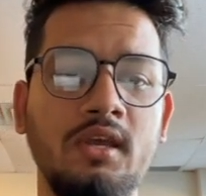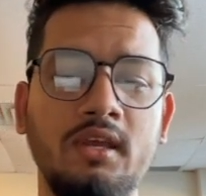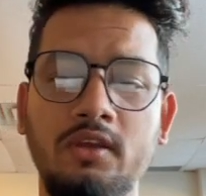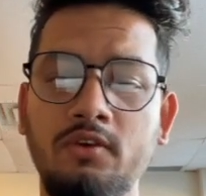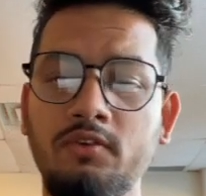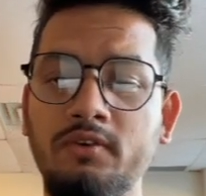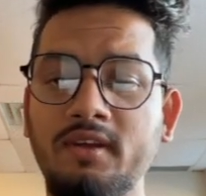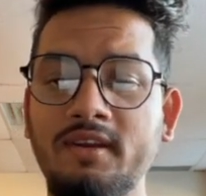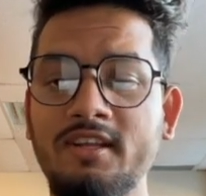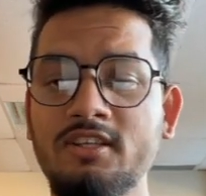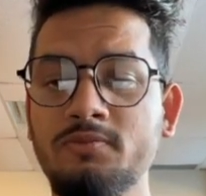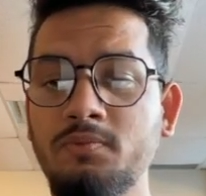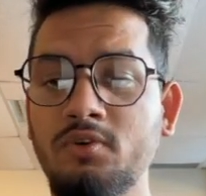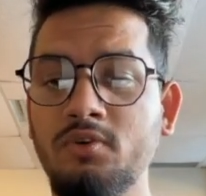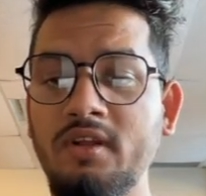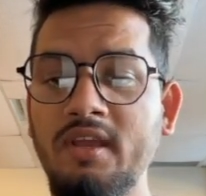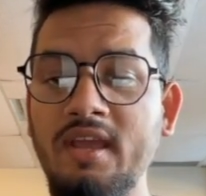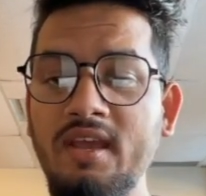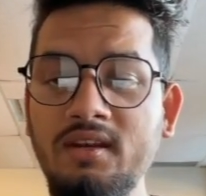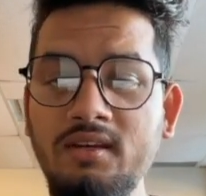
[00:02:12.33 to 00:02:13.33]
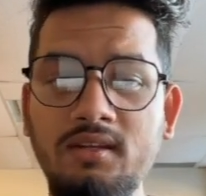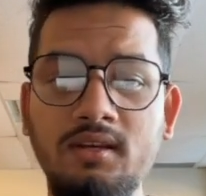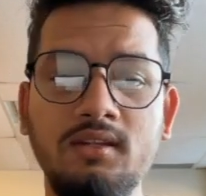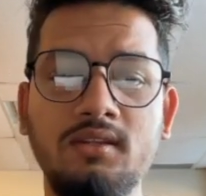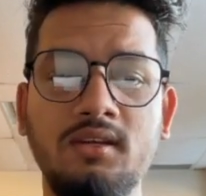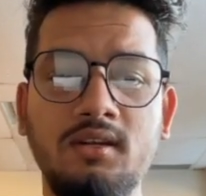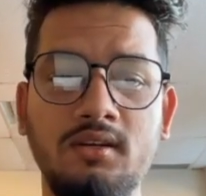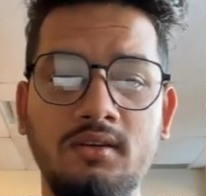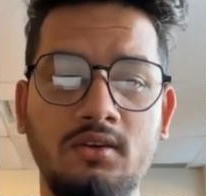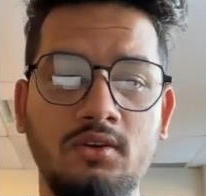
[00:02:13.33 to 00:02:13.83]
You can explore any
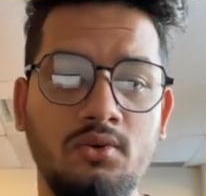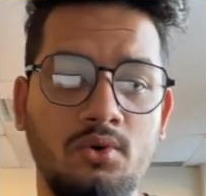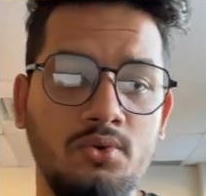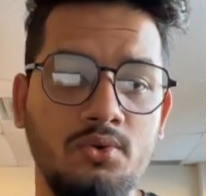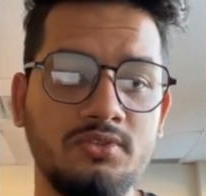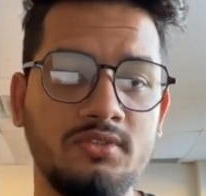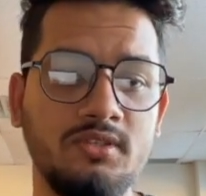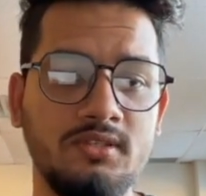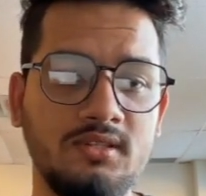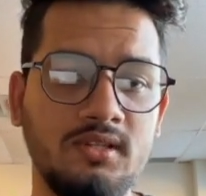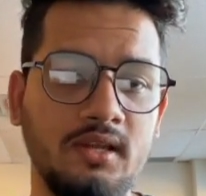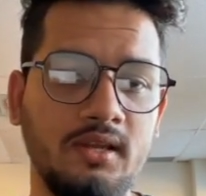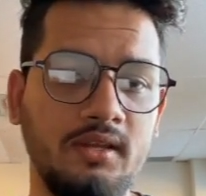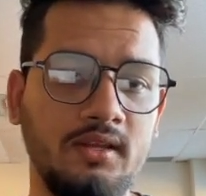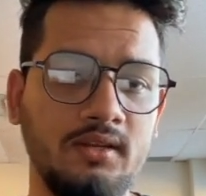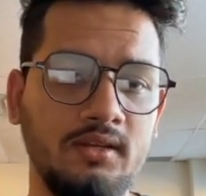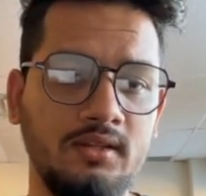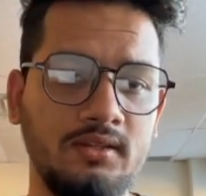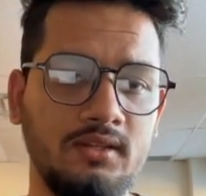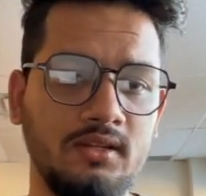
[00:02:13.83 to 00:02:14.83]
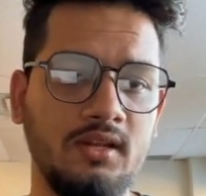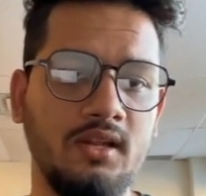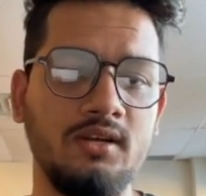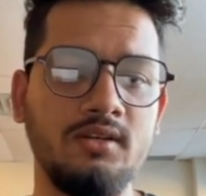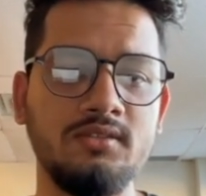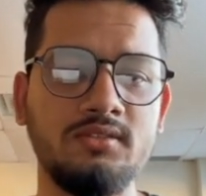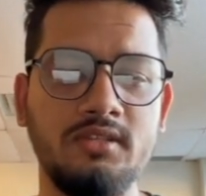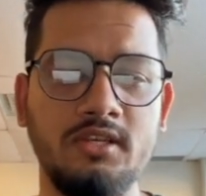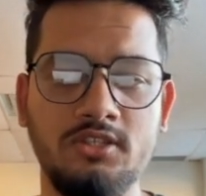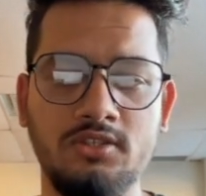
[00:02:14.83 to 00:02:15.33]
other courses in the
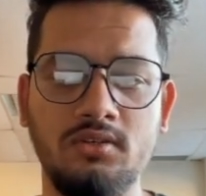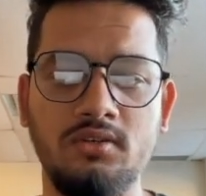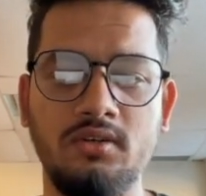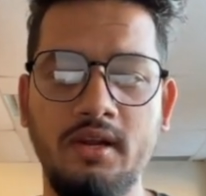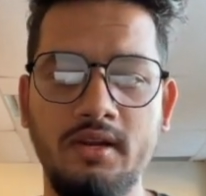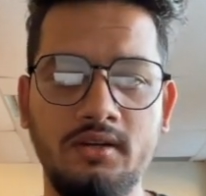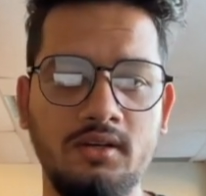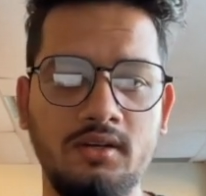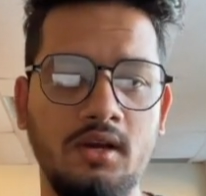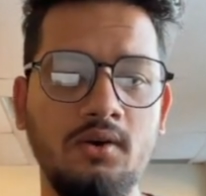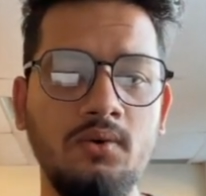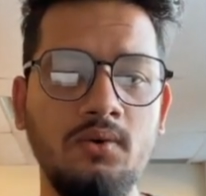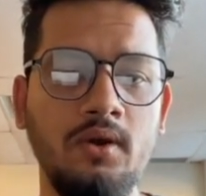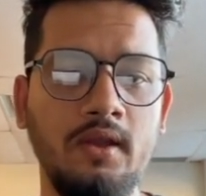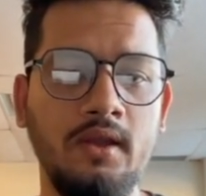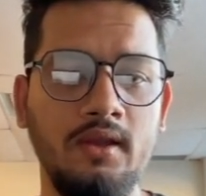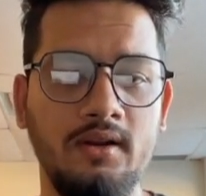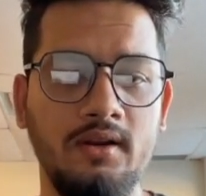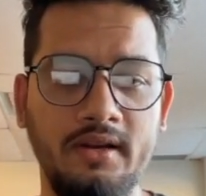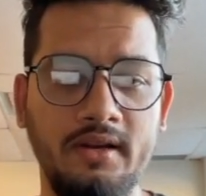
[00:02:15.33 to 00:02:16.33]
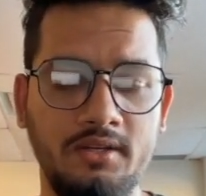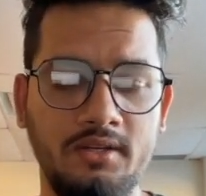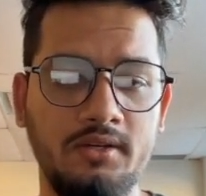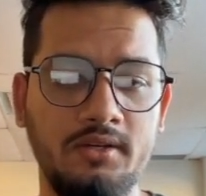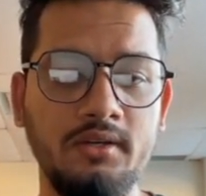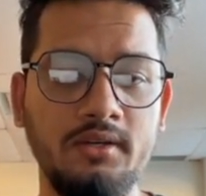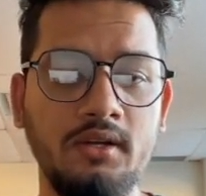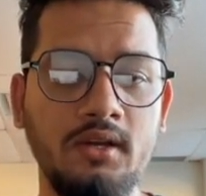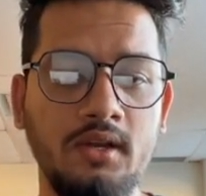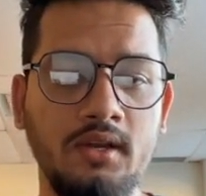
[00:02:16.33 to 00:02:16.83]
learn section right now, right
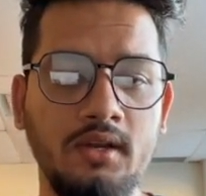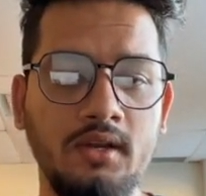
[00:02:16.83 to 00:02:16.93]
here.